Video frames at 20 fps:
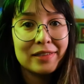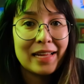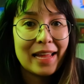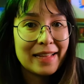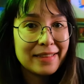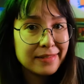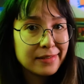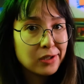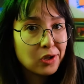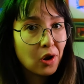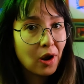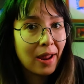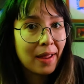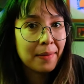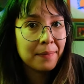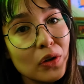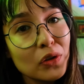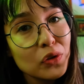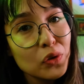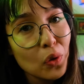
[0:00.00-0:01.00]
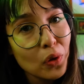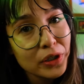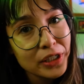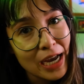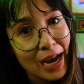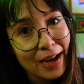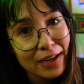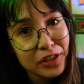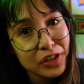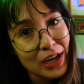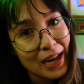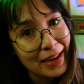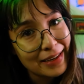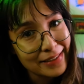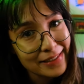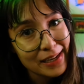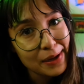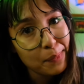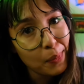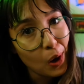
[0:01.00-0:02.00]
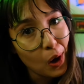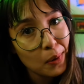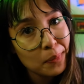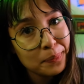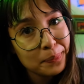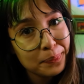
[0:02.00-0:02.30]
Instagram, DoorDash, and Depop.